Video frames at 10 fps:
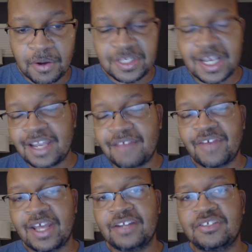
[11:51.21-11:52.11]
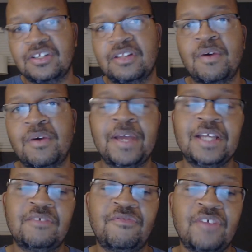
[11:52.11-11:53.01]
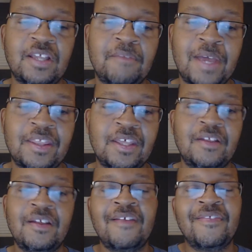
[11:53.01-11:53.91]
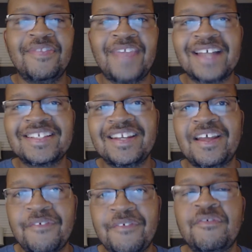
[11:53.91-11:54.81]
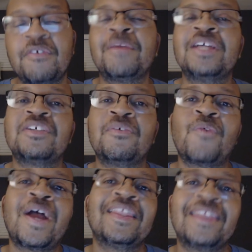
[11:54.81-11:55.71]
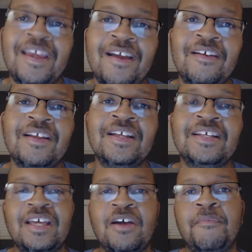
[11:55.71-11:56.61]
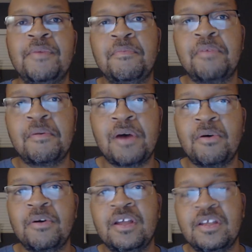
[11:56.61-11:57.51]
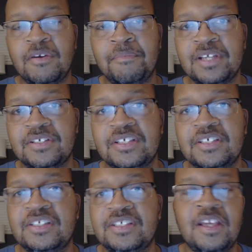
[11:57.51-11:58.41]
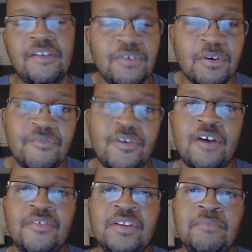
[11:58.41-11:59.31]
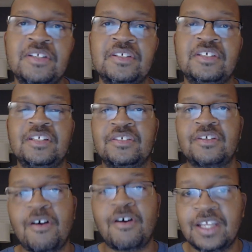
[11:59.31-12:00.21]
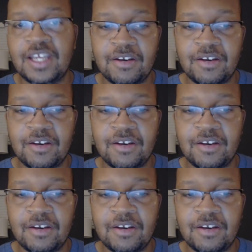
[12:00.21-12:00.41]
take advantage of the one-page affiliate method. That's enough information right there to help you promote your business if you're involved in businesses on the